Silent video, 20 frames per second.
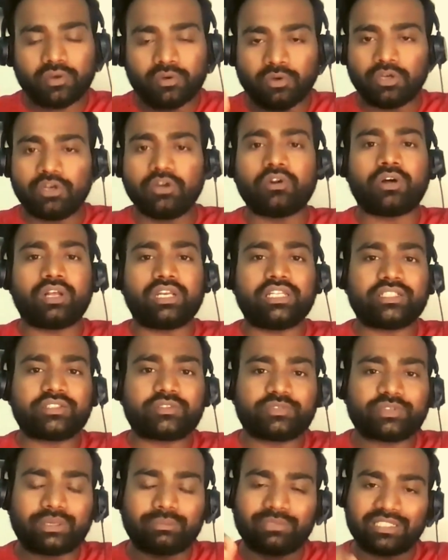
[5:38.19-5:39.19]
good
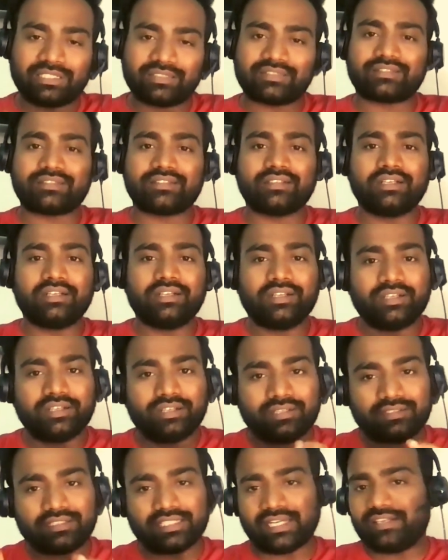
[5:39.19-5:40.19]
knowledge from this
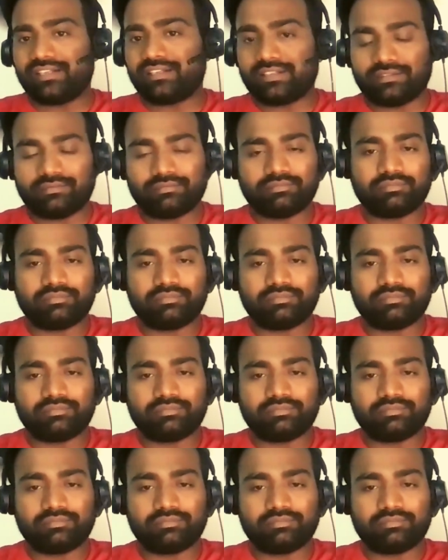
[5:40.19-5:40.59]
channel.